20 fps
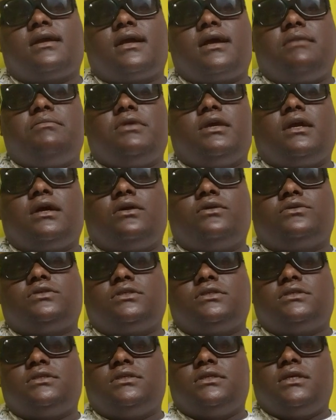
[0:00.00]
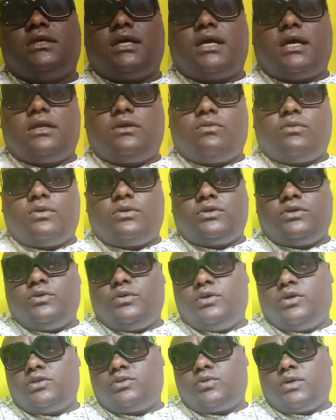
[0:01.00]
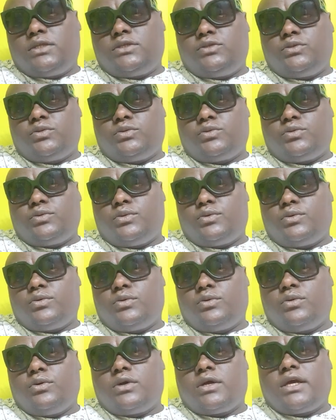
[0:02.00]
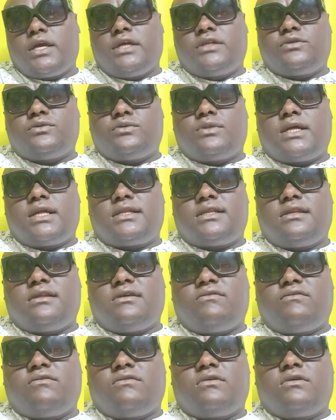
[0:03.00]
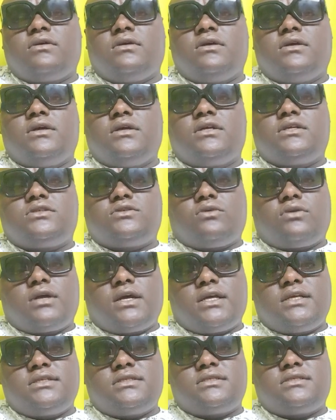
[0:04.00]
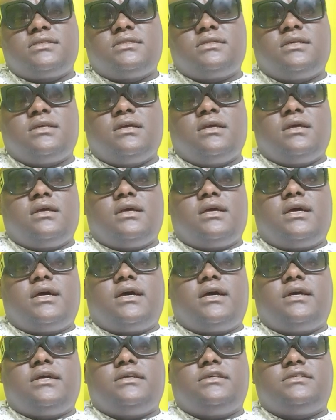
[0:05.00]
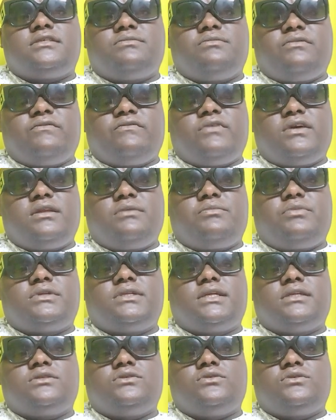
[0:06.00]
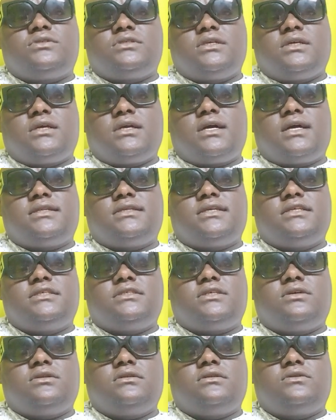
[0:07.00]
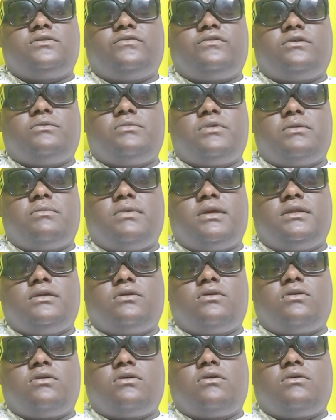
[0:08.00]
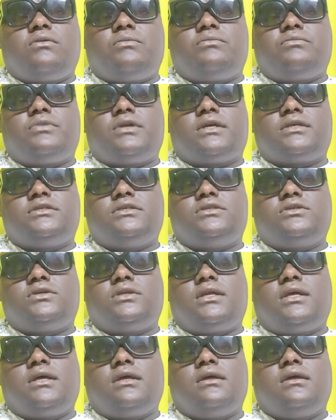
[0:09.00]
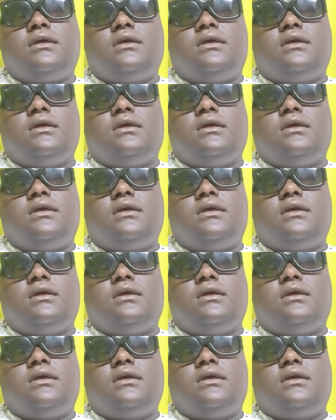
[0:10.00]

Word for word: coming out and what you don't want you to get to that level so guys uh, it's very important you seek attention from your medical practitioner